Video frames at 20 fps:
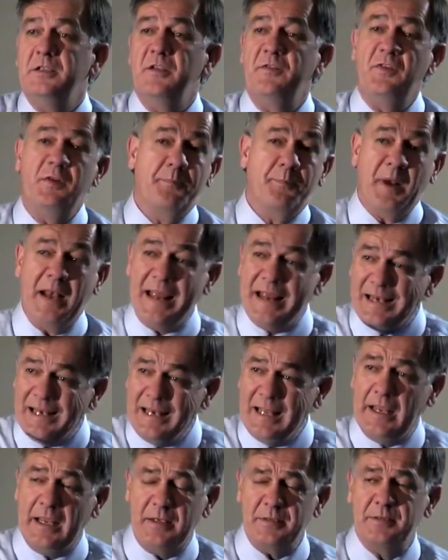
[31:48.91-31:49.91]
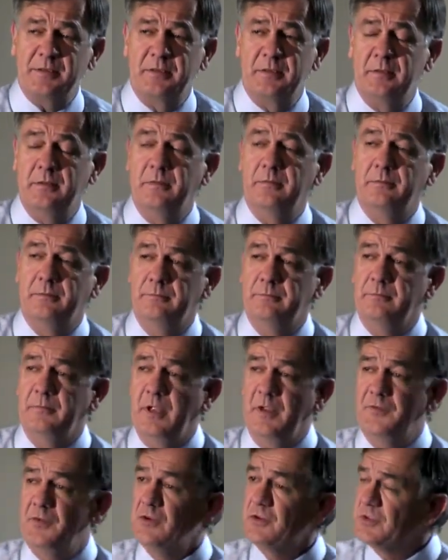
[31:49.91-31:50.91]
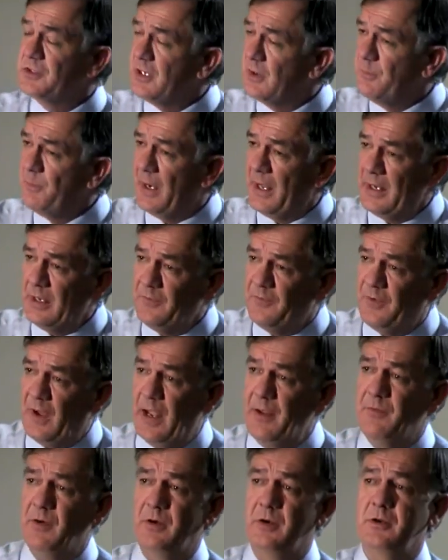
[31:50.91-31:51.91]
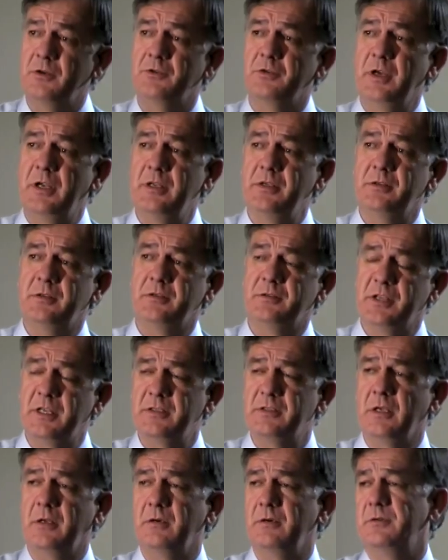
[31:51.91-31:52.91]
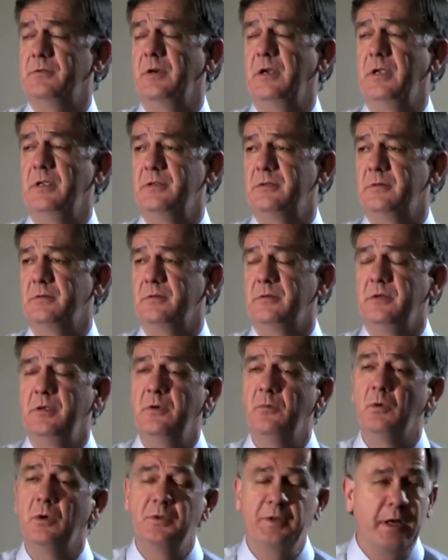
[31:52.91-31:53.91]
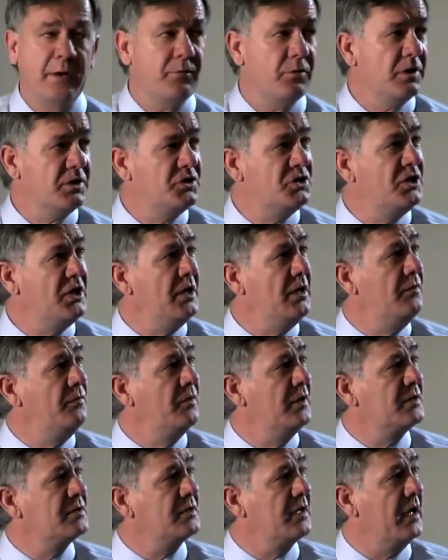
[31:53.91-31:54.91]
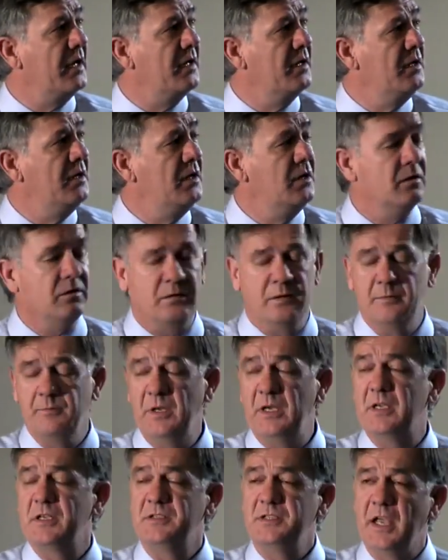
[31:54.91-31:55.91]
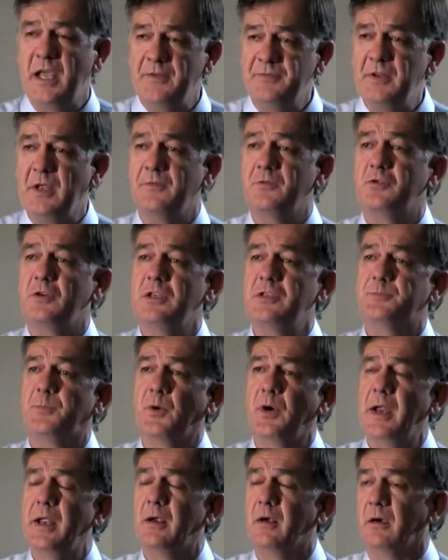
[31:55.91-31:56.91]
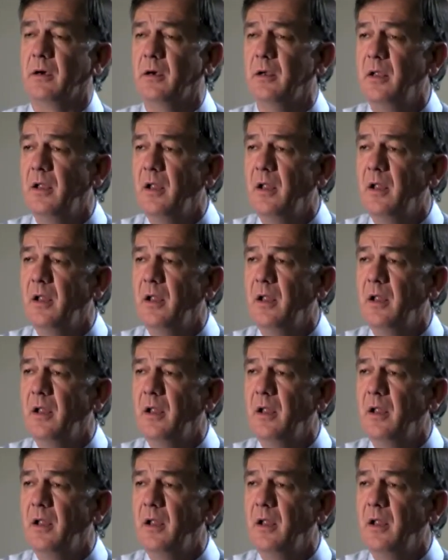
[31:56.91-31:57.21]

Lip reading: If you plant less, if you're still planting 500 trees, 600 trees, you will never achieve this kind of yield because you have to have trees per acre.